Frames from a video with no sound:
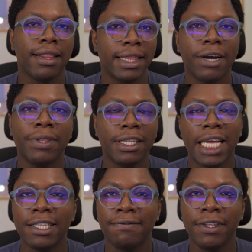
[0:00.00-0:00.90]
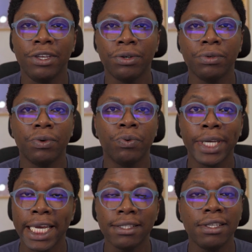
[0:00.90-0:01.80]
Now in the next video, we'll
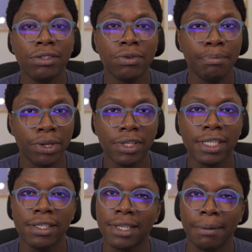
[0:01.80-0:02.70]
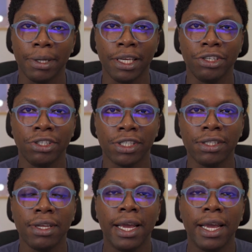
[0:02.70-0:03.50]
get into building this application